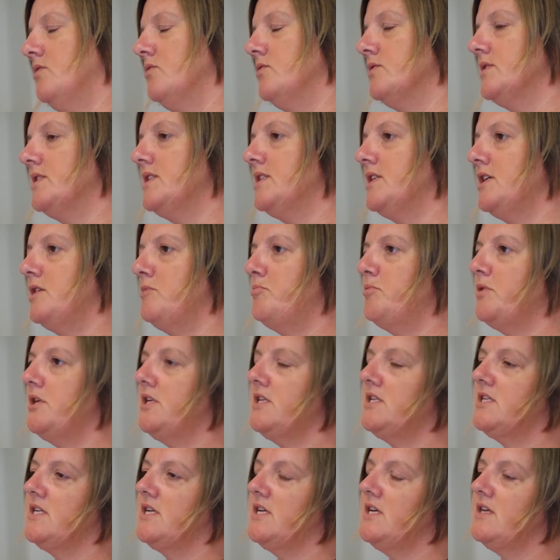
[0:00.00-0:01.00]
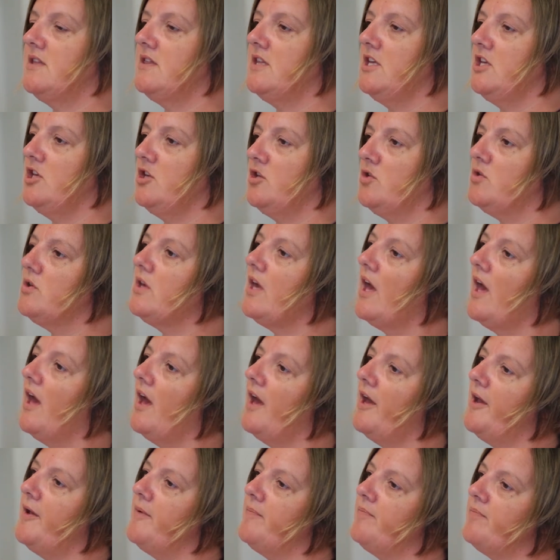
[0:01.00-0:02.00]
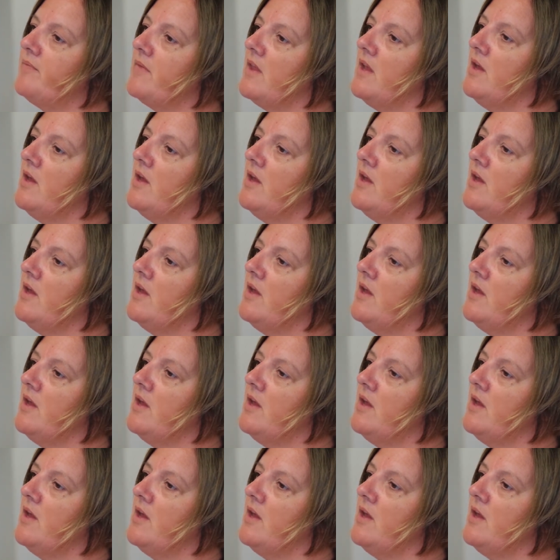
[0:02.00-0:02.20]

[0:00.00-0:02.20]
or CPD, in the UK.